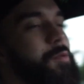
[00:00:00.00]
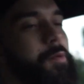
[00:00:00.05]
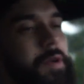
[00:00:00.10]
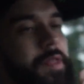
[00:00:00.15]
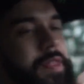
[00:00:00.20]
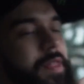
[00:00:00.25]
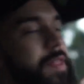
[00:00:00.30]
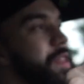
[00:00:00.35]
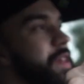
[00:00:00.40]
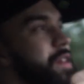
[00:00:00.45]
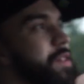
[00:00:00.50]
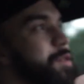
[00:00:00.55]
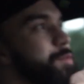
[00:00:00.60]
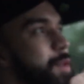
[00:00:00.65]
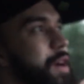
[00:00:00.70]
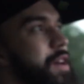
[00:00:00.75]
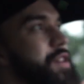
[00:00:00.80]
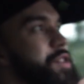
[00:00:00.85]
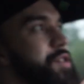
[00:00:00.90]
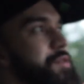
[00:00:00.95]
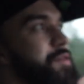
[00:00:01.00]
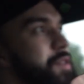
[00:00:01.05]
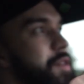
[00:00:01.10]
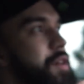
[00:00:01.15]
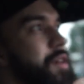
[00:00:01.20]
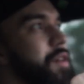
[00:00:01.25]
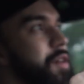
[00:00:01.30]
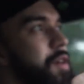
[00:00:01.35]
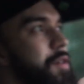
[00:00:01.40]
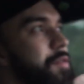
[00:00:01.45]
with this much of
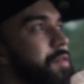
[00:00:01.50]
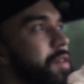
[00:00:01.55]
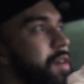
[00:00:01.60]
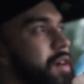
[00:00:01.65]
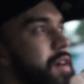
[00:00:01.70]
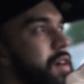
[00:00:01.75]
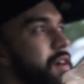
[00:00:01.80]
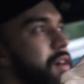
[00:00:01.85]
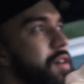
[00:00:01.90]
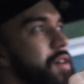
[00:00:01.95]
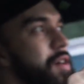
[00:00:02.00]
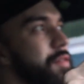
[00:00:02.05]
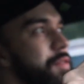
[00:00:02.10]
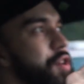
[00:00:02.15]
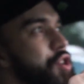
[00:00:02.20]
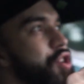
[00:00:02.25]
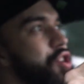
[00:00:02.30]
a